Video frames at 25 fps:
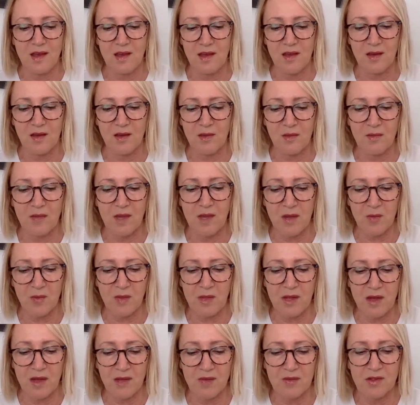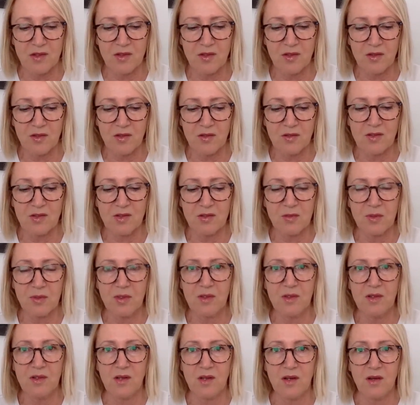Um, and we have to learn to
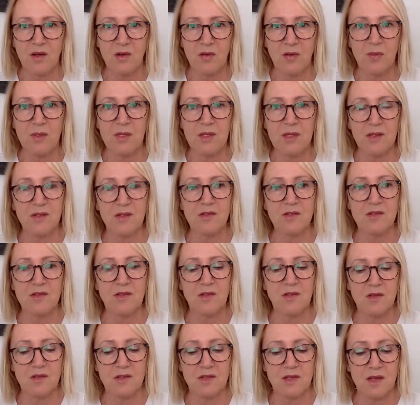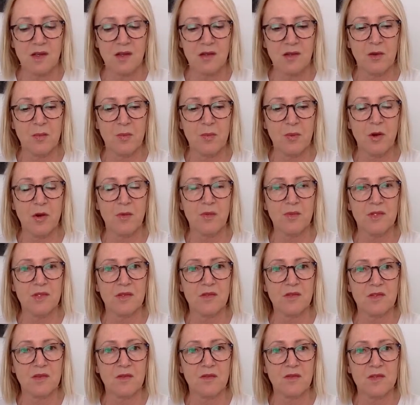be obedient to those inner
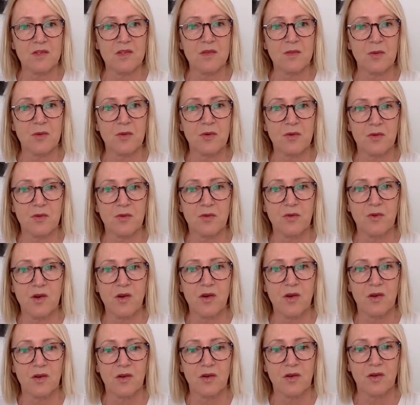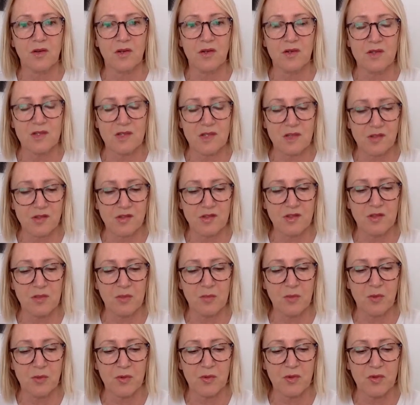promptings of the Spirit of God. Such an
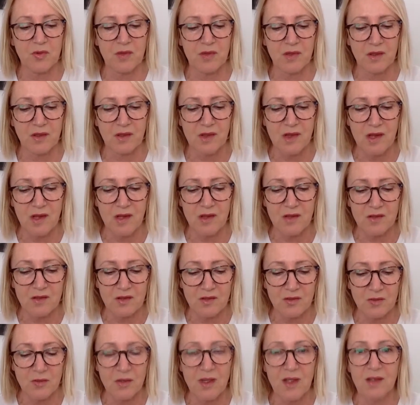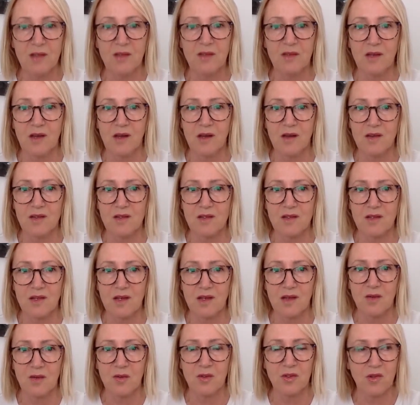important thing to recognize.
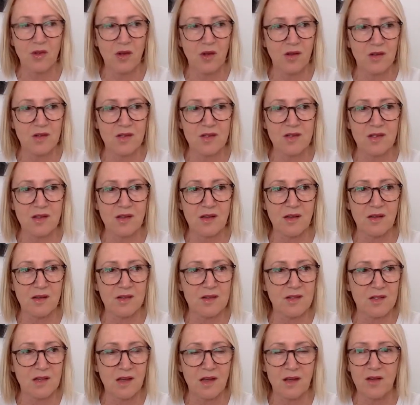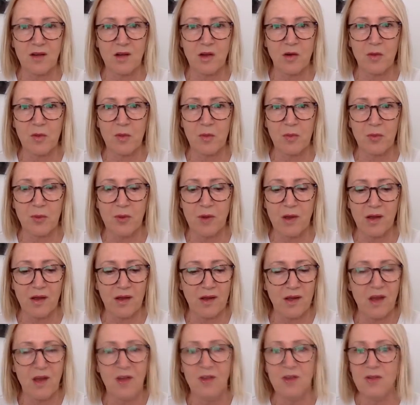When God is saying, stay at home and pray,
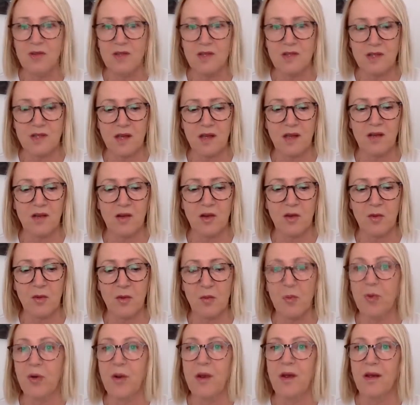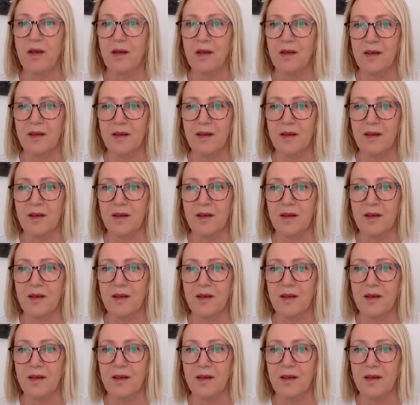you stay at home and pray.